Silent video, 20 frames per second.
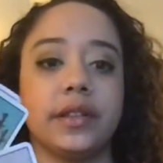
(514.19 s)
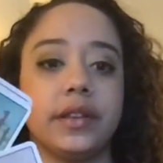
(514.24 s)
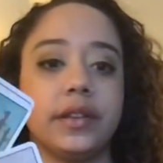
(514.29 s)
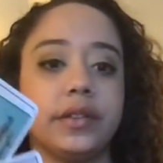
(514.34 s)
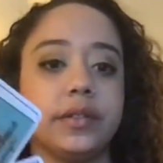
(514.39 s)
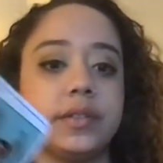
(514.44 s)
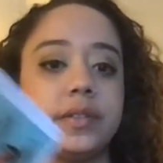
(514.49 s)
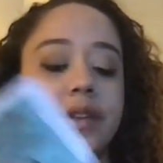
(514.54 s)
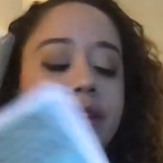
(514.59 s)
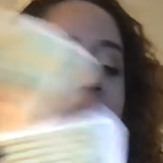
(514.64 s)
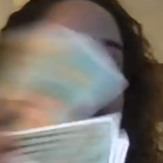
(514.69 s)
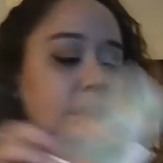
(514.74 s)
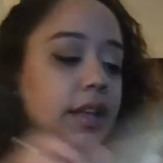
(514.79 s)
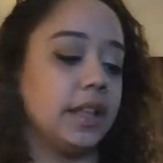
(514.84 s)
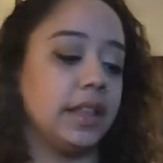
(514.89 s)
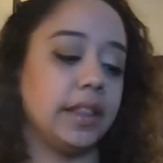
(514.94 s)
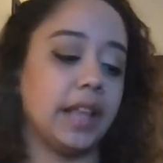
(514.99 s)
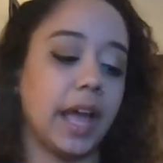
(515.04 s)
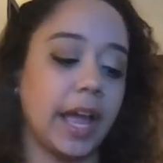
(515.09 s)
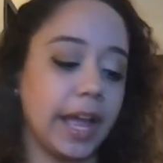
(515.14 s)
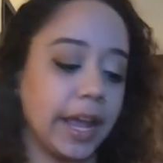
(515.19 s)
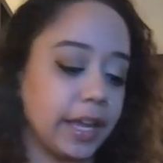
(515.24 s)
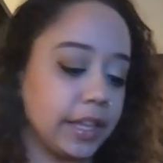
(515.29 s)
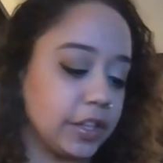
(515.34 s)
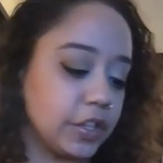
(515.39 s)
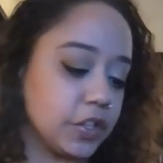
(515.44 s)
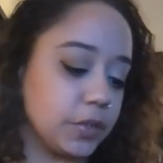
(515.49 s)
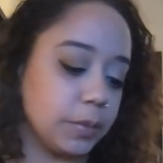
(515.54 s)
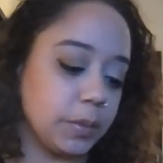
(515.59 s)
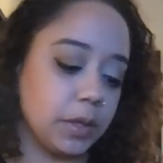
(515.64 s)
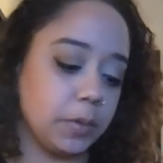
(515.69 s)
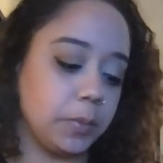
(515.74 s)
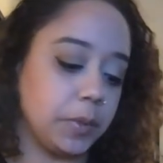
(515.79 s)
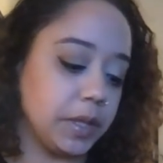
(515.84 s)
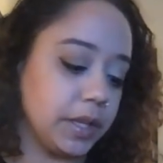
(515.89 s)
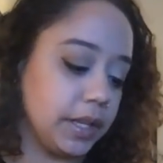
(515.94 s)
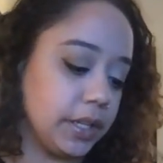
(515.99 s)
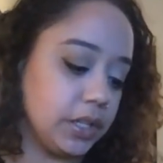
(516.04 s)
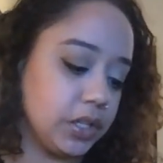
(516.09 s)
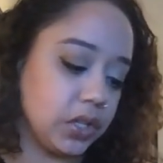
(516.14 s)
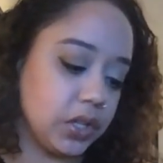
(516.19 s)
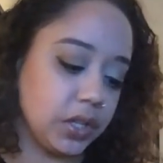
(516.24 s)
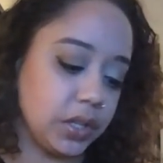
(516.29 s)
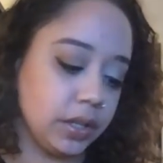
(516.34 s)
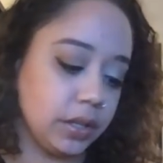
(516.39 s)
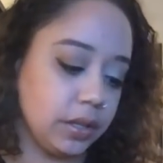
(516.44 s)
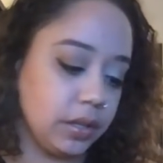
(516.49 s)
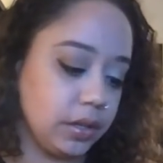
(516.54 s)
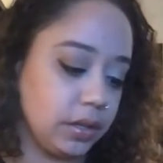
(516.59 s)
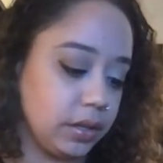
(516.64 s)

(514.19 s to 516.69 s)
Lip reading: There's lying. There's manipulation.